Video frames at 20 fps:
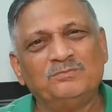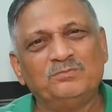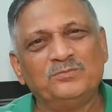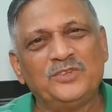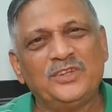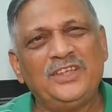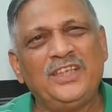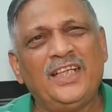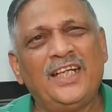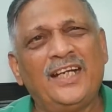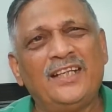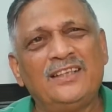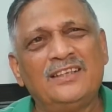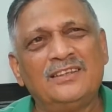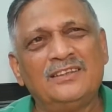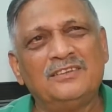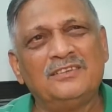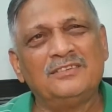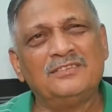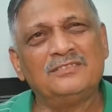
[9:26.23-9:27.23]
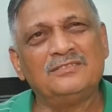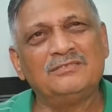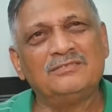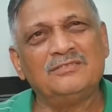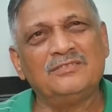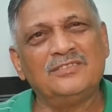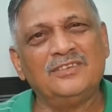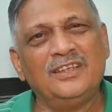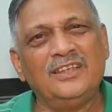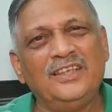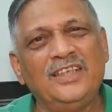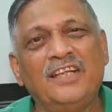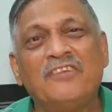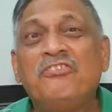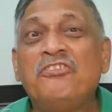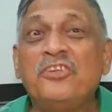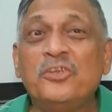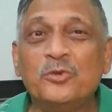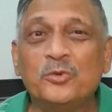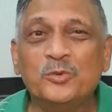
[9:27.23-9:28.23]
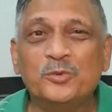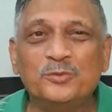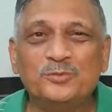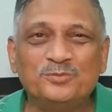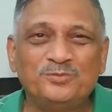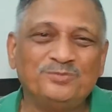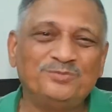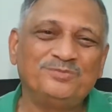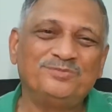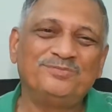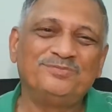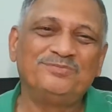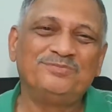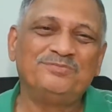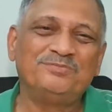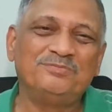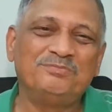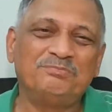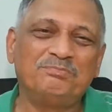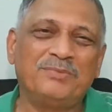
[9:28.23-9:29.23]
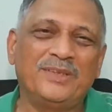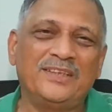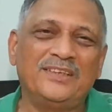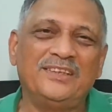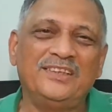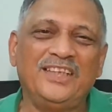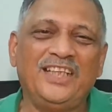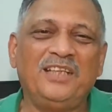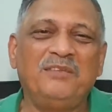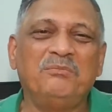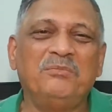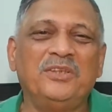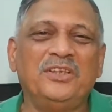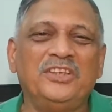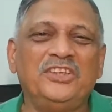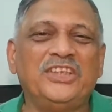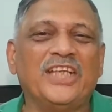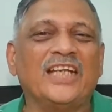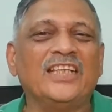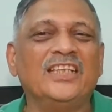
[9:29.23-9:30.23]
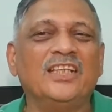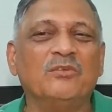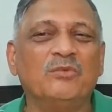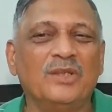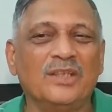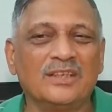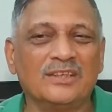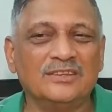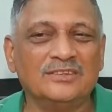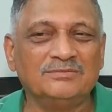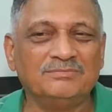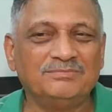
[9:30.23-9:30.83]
He had a nephew by the name Yadni,